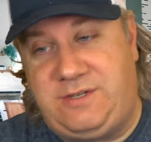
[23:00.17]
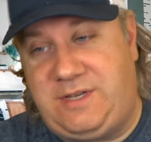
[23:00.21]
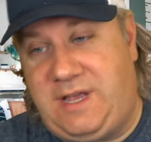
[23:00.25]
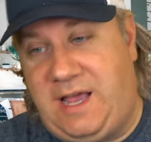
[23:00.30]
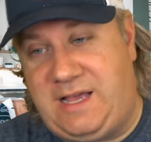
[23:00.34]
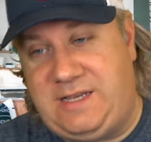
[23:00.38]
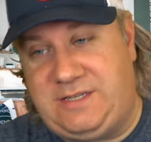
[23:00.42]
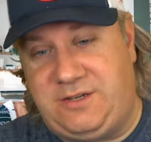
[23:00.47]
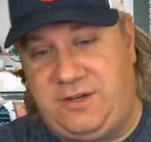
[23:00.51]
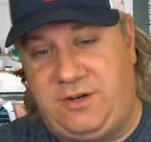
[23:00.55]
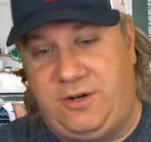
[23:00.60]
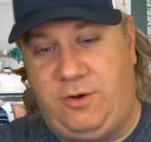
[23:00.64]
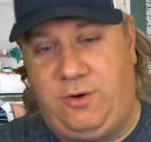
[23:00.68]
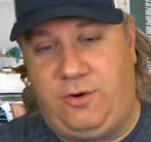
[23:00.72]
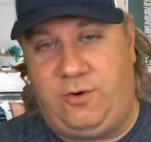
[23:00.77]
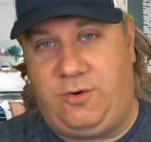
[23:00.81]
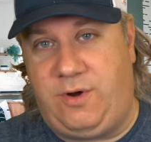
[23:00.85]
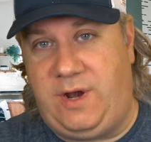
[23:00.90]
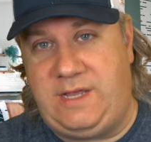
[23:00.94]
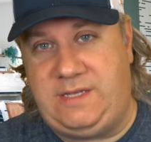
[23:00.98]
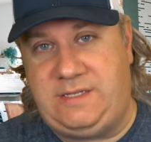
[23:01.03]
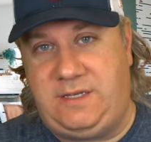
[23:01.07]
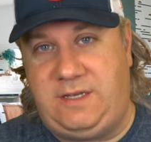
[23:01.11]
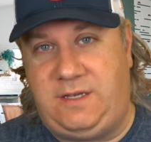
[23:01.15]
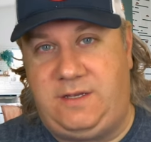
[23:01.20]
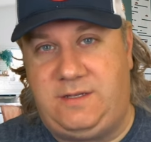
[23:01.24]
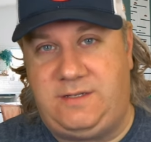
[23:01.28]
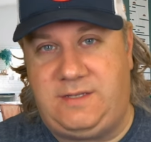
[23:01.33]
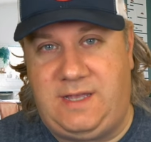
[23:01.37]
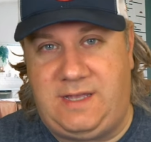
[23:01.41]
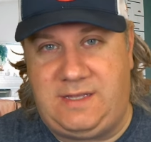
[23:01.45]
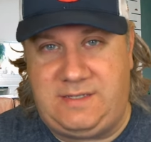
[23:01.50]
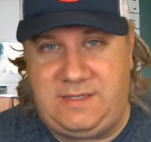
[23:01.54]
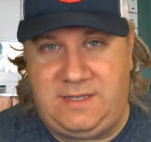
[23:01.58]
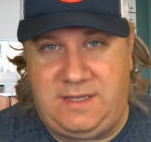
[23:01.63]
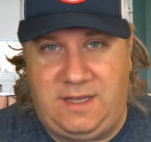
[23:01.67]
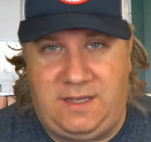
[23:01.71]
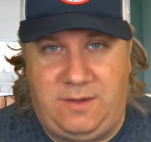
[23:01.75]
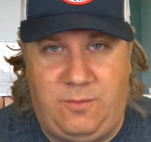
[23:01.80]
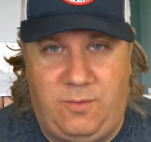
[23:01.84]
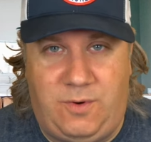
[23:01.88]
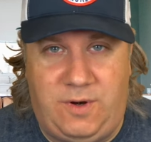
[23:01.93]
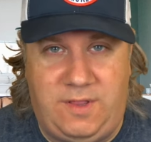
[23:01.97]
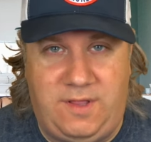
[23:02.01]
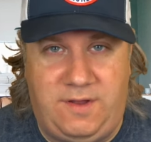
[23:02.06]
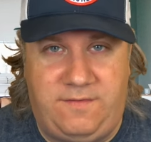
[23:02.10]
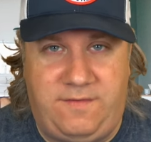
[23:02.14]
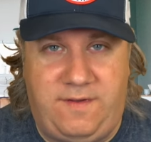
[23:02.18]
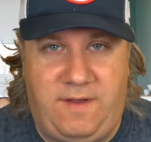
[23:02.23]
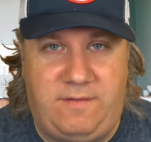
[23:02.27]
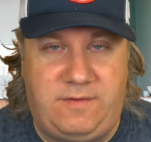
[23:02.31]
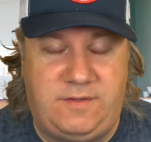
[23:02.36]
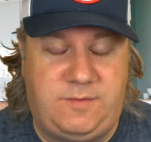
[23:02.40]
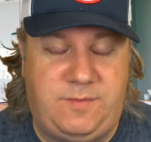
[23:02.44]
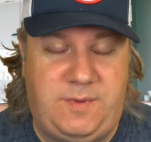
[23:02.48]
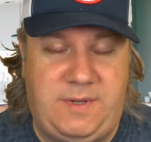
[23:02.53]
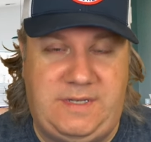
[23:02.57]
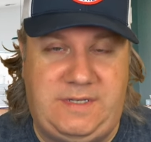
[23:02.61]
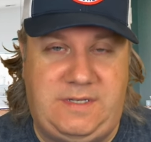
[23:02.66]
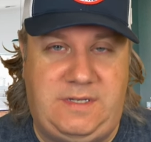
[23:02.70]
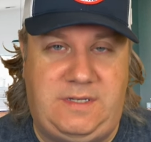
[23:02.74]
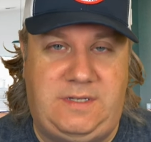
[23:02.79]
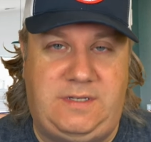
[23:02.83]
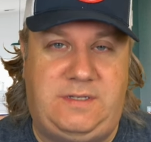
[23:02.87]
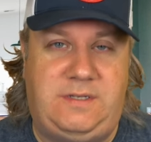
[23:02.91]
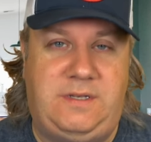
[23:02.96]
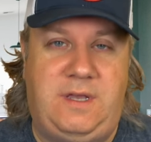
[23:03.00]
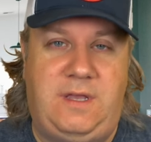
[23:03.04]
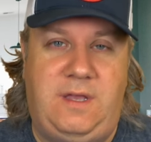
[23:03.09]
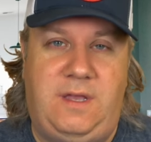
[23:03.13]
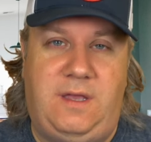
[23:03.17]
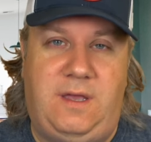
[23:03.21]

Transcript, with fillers: guys are going to go crazy because that's like one of their favorite species.